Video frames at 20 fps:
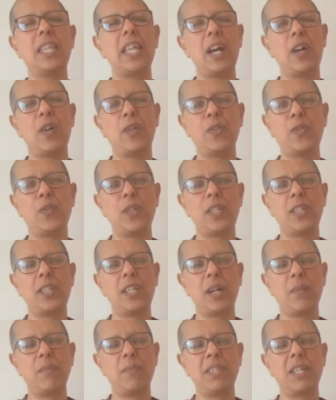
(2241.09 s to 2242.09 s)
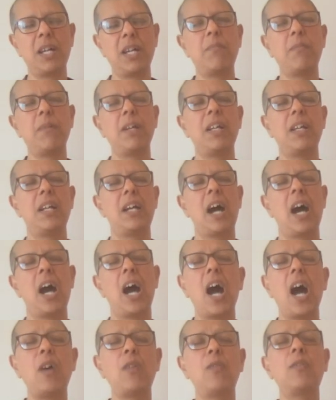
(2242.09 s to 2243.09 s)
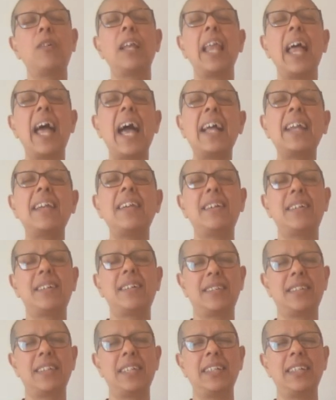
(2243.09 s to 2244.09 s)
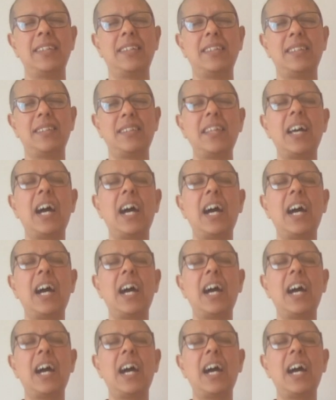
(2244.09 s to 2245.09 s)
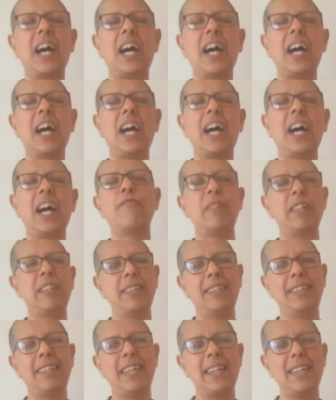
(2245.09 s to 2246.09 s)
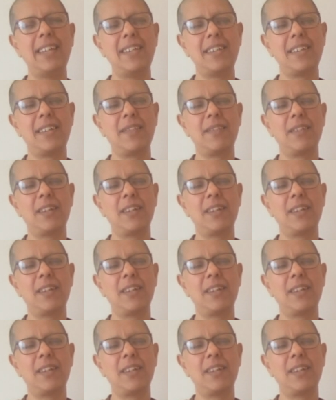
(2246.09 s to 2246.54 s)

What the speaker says: There also it comes up how gladness is the starting point of meditation.